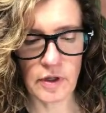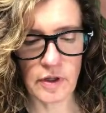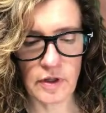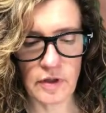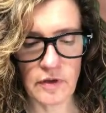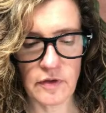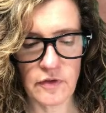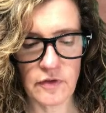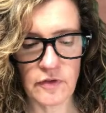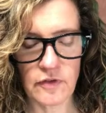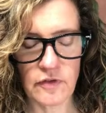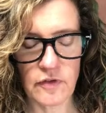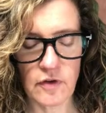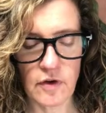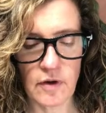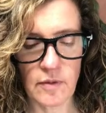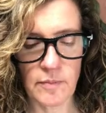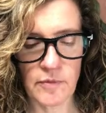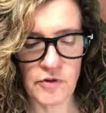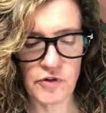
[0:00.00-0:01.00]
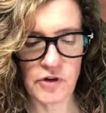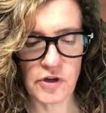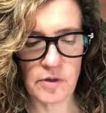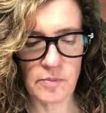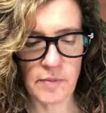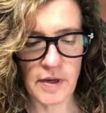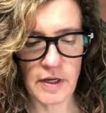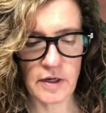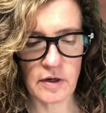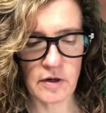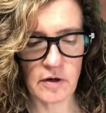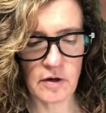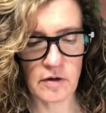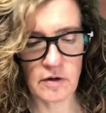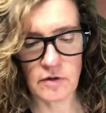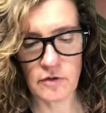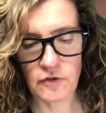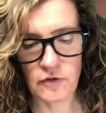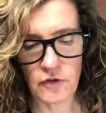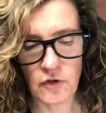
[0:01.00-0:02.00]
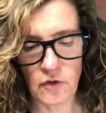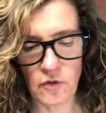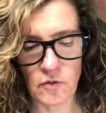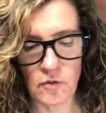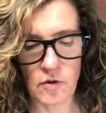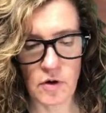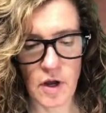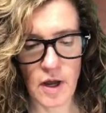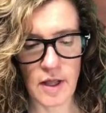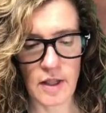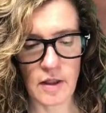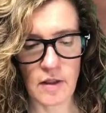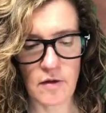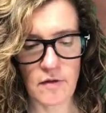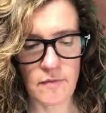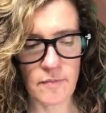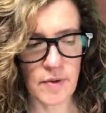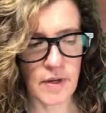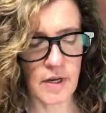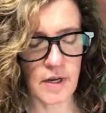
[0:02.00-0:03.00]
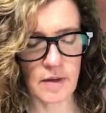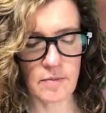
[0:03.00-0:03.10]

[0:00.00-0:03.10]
is a Michigan maker, so I love being